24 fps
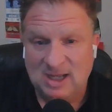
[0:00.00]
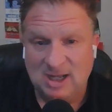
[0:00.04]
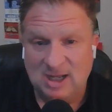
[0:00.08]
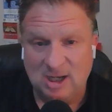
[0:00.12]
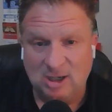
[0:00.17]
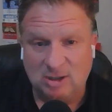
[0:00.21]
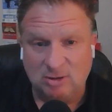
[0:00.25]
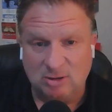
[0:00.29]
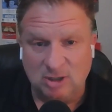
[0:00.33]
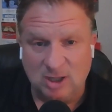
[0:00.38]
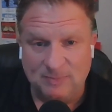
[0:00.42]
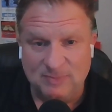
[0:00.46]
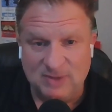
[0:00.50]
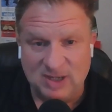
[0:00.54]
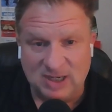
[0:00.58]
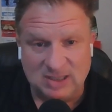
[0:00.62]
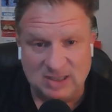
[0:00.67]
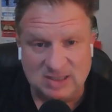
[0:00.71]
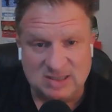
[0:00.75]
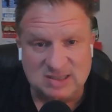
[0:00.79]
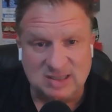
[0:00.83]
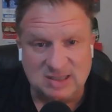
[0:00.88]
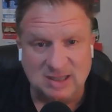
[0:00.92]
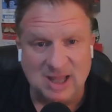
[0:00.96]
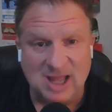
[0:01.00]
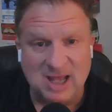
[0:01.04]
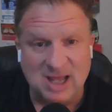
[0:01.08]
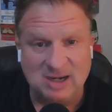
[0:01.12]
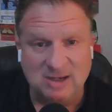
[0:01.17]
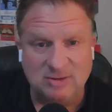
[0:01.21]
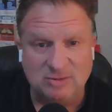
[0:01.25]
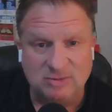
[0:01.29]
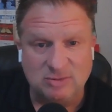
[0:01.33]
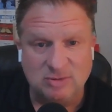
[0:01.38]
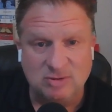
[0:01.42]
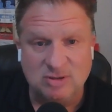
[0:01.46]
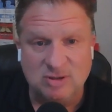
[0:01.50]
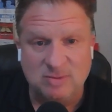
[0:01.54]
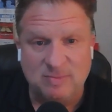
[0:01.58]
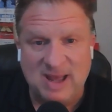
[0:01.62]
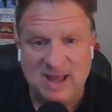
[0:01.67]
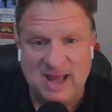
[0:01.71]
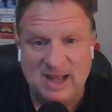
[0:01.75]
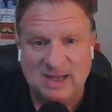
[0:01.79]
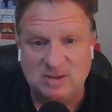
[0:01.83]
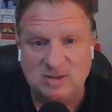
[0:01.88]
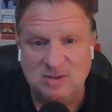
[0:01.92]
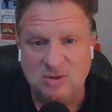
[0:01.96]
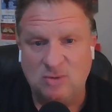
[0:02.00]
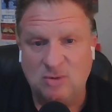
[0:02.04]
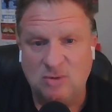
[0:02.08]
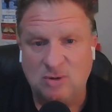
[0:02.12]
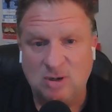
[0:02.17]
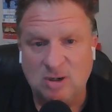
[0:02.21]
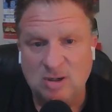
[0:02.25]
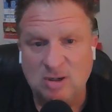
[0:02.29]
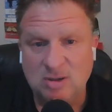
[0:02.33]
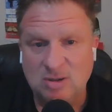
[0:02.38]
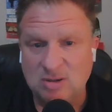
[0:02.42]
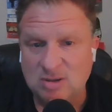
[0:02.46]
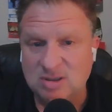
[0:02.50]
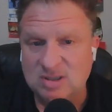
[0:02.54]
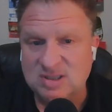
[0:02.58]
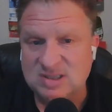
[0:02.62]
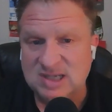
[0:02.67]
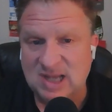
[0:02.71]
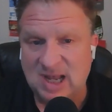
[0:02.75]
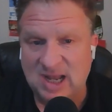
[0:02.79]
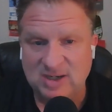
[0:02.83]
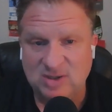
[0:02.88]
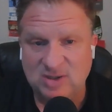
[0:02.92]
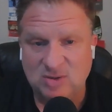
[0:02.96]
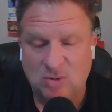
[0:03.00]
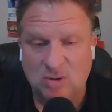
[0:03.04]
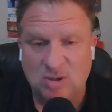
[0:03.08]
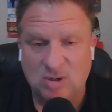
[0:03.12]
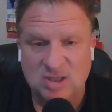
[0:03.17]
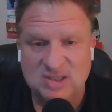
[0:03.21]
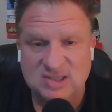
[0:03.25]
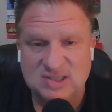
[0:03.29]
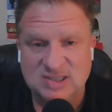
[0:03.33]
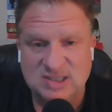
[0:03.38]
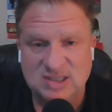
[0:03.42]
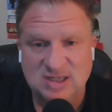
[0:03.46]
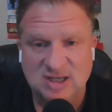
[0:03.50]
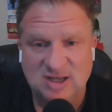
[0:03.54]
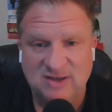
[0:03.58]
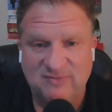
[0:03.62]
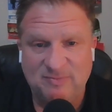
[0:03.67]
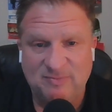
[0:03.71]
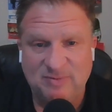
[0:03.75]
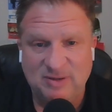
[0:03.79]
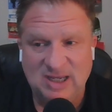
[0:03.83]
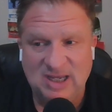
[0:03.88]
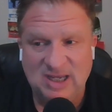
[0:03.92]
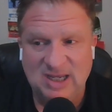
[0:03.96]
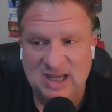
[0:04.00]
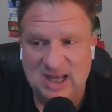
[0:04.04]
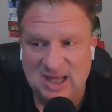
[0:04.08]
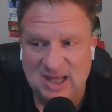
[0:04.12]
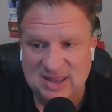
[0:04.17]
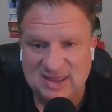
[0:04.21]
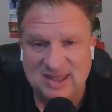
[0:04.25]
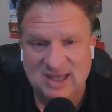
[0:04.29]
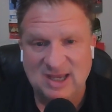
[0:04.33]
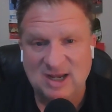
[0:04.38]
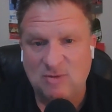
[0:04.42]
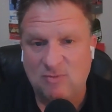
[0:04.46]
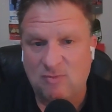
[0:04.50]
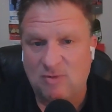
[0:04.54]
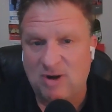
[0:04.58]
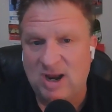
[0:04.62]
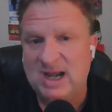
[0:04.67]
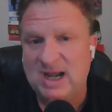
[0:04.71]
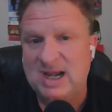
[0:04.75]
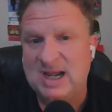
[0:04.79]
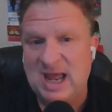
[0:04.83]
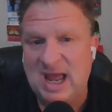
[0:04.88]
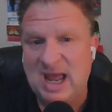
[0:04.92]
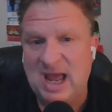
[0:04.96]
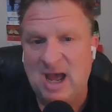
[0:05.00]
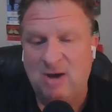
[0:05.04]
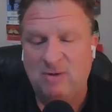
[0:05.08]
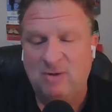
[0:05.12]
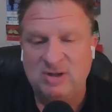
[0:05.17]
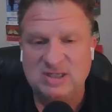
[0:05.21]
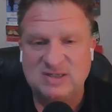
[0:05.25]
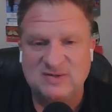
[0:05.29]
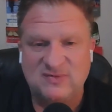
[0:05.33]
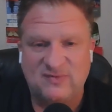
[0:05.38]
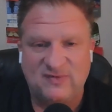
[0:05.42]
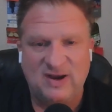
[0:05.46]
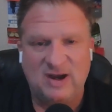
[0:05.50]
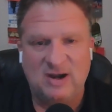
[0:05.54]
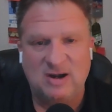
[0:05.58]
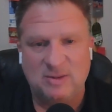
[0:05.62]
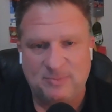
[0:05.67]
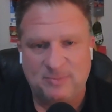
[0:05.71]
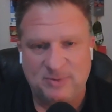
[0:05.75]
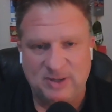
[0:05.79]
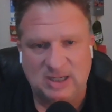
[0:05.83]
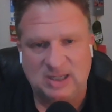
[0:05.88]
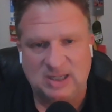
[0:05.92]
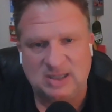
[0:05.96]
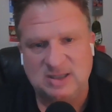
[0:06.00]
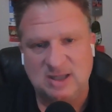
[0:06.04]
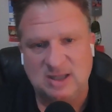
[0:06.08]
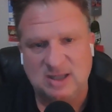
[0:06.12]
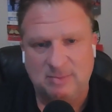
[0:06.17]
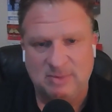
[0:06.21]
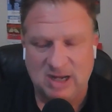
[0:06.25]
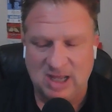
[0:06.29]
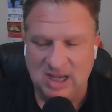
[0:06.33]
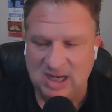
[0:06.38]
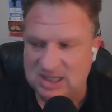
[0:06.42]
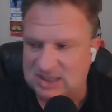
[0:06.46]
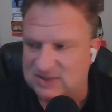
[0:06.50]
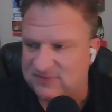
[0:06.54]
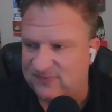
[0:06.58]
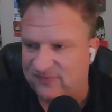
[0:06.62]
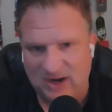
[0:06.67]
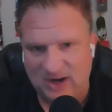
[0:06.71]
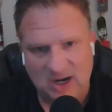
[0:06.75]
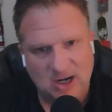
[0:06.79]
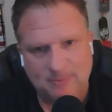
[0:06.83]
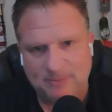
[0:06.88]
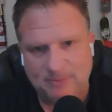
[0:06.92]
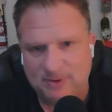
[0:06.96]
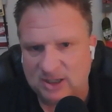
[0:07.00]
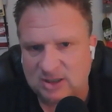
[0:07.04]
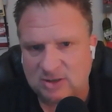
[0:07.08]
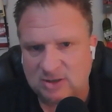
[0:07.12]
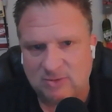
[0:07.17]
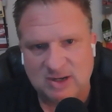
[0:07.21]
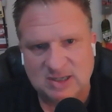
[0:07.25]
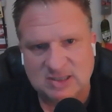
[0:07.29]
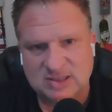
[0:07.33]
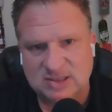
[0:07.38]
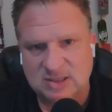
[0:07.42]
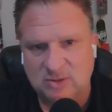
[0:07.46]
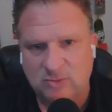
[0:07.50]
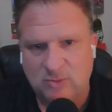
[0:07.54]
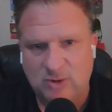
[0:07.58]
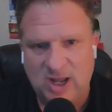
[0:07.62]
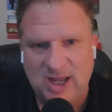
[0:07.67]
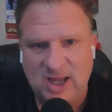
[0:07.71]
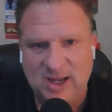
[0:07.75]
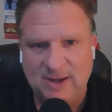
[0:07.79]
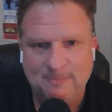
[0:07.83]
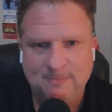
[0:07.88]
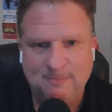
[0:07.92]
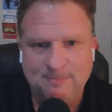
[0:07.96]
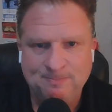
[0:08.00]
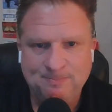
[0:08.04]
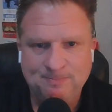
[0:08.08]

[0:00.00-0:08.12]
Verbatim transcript: a club that could slide in through the back door or side door to the CFP, I think right now it's fair to pick at them. And I think it's fair to pick the rest of the way.